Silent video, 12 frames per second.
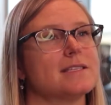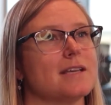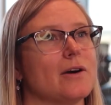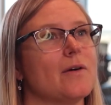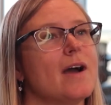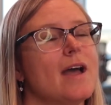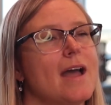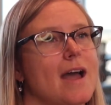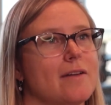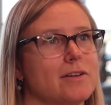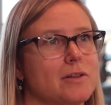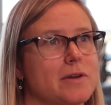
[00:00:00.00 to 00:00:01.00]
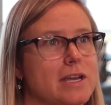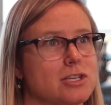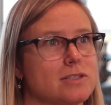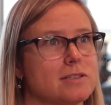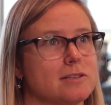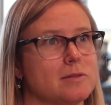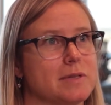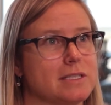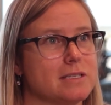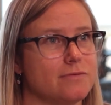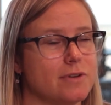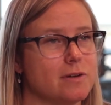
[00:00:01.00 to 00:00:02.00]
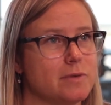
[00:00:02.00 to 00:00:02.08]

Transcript: So every location is a little bit different.